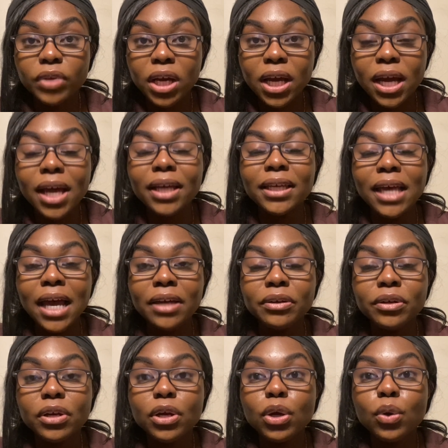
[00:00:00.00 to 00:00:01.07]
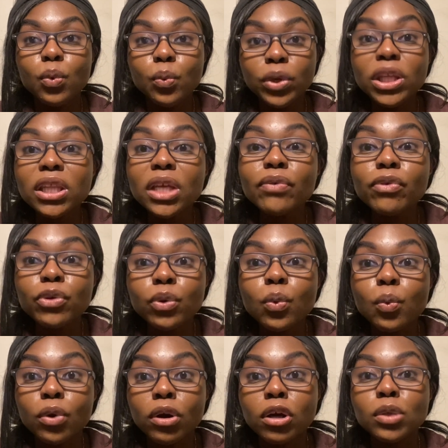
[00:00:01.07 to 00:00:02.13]
Again, we live in a
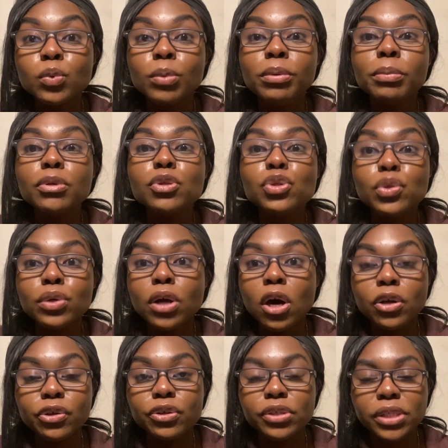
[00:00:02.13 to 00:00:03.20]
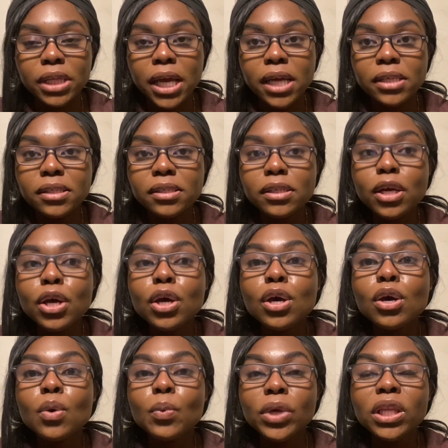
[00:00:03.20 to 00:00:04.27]
world where people do not understand.
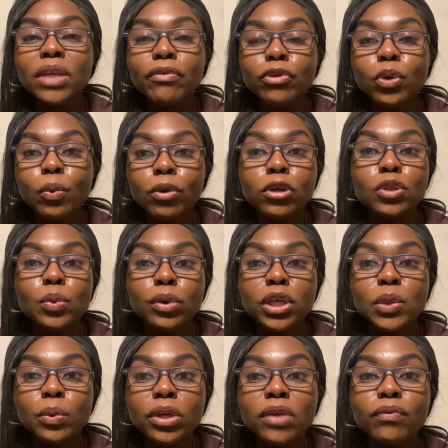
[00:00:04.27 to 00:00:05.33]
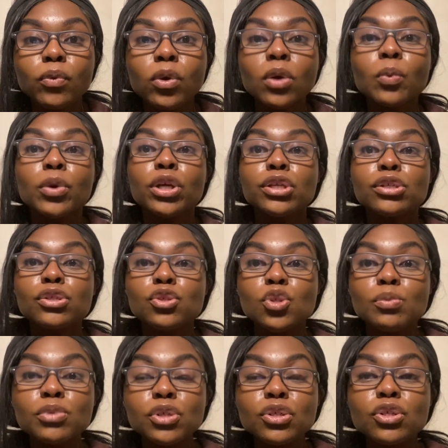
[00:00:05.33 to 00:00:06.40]
We live in a world, 2024, where
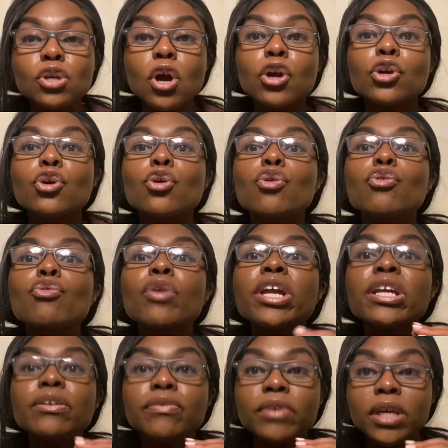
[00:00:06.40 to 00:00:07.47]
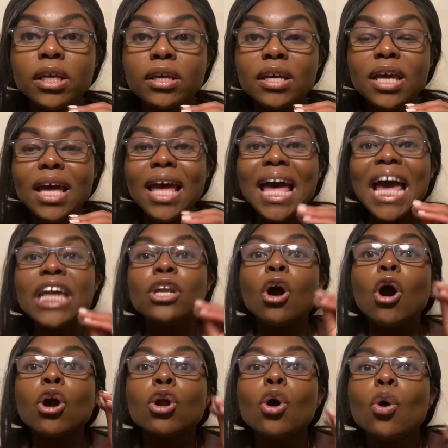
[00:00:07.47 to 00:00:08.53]
consumers are craving and
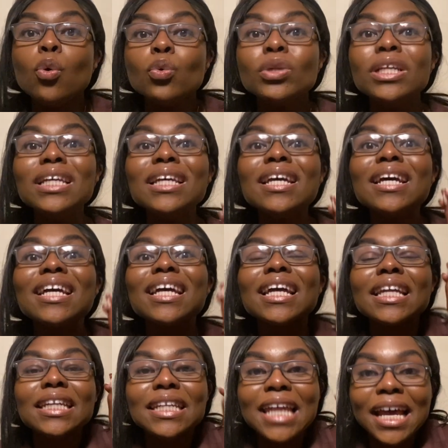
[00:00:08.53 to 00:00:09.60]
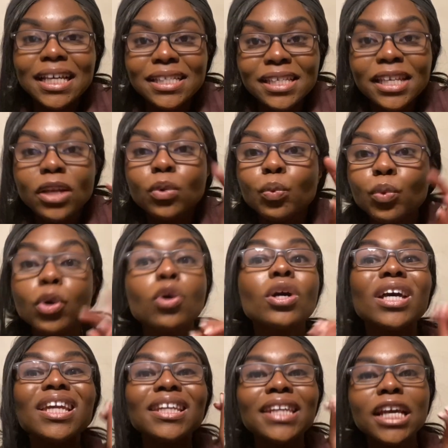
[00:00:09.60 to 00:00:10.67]
are only connected and will
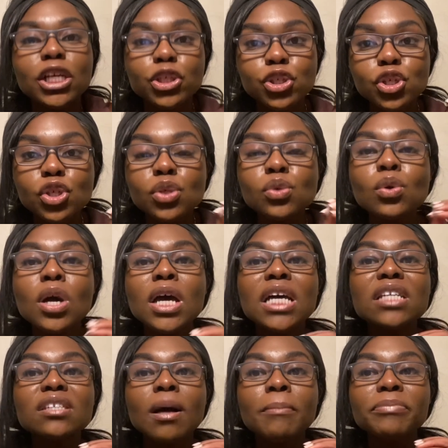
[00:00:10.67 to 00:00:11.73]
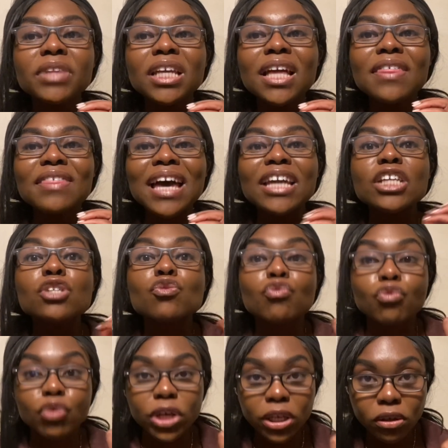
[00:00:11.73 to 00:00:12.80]
connect to something that is
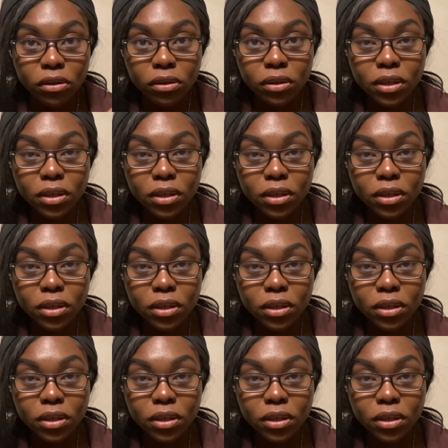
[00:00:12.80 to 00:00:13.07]
real,